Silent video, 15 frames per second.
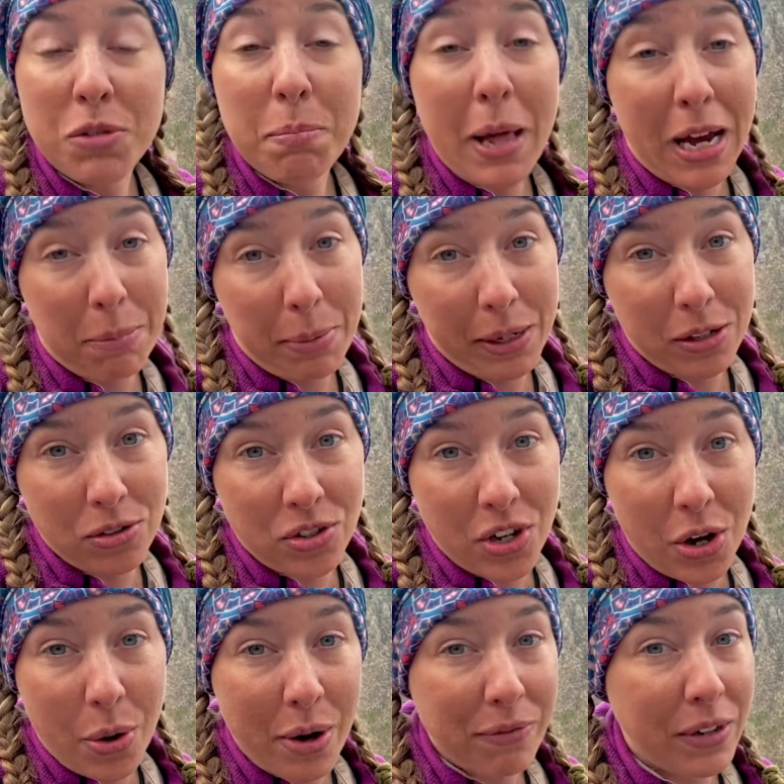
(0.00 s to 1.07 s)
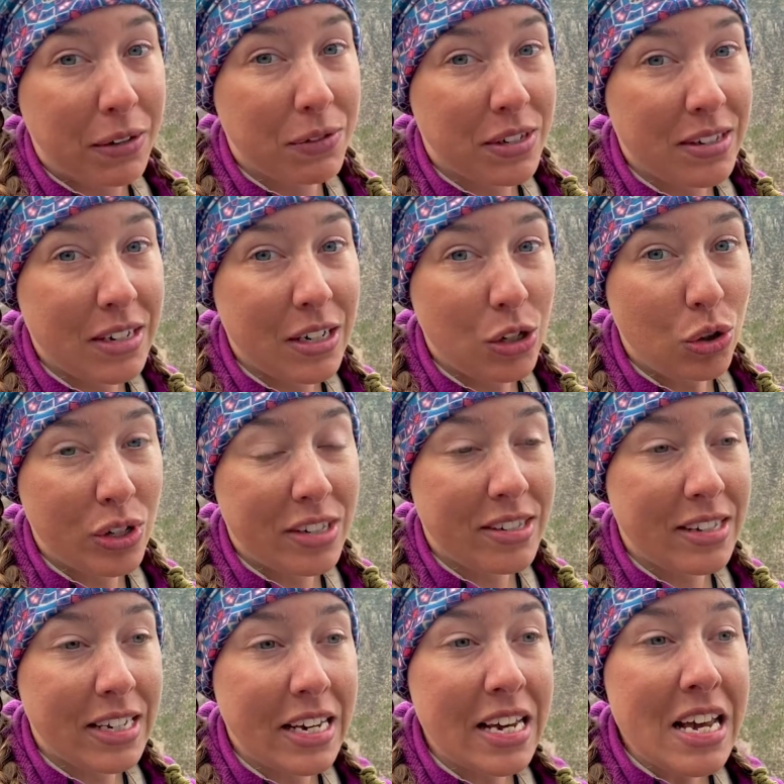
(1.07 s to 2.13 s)
black bears though. I've never seen a
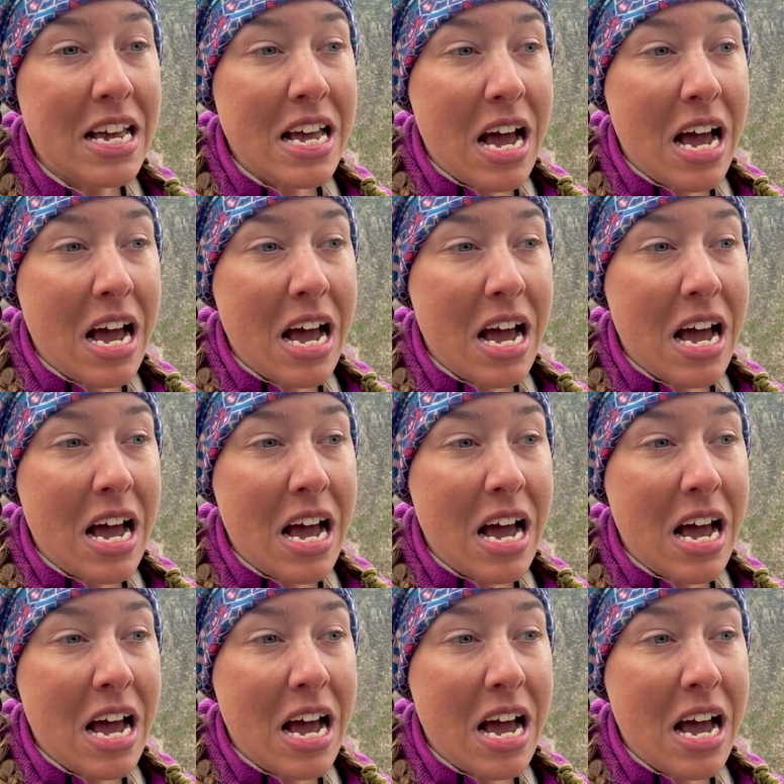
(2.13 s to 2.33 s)
grizzly.